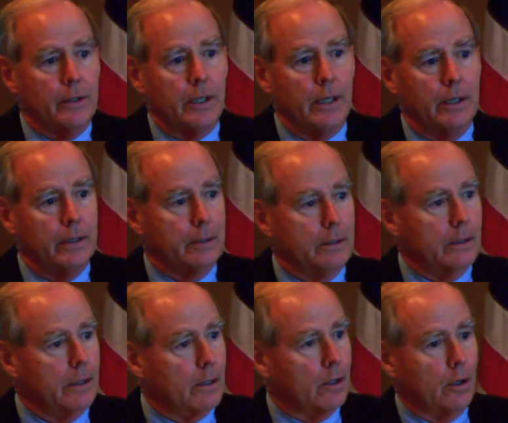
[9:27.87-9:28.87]
day and the
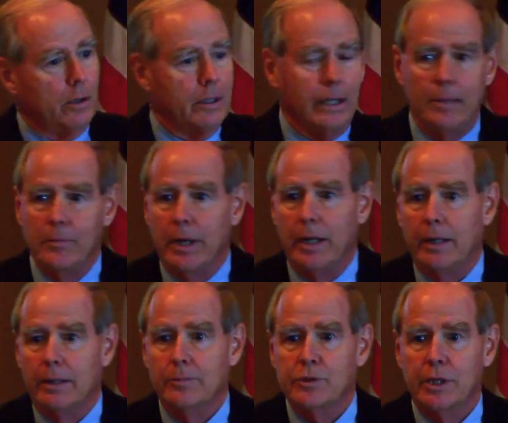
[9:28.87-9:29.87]
clerk came by
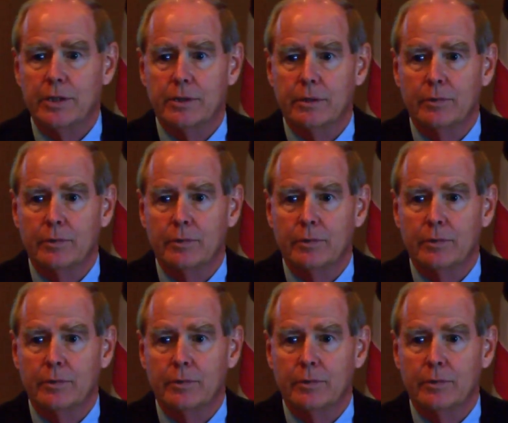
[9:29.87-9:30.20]
and upset you,